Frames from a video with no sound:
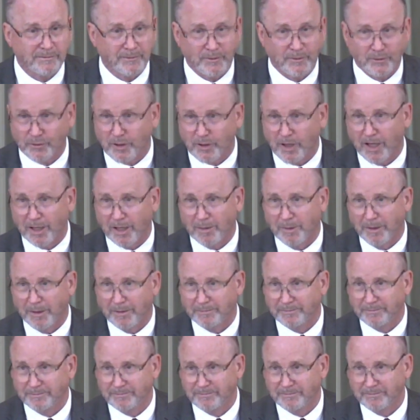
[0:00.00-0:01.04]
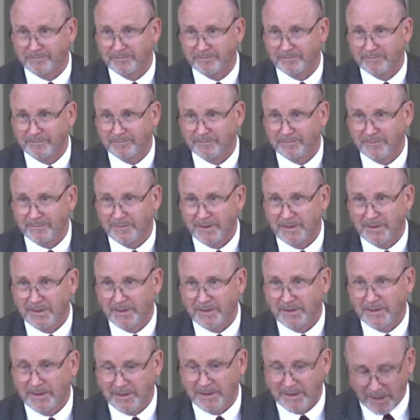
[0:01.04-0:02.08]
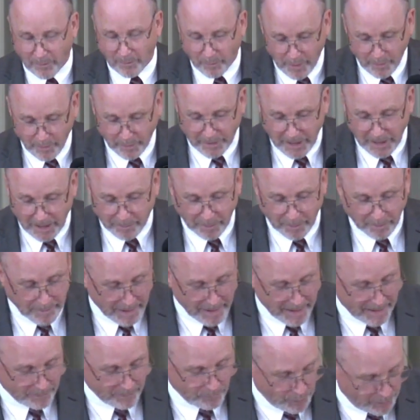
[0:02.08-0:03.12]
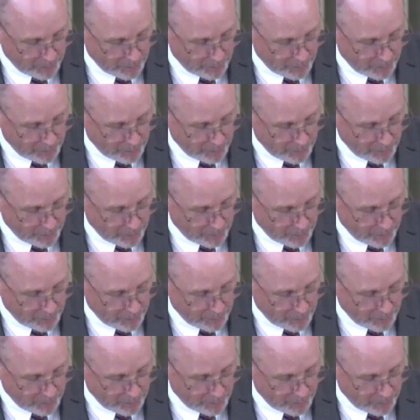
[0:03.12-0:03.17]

for Solomon. Now, we would keep in mind,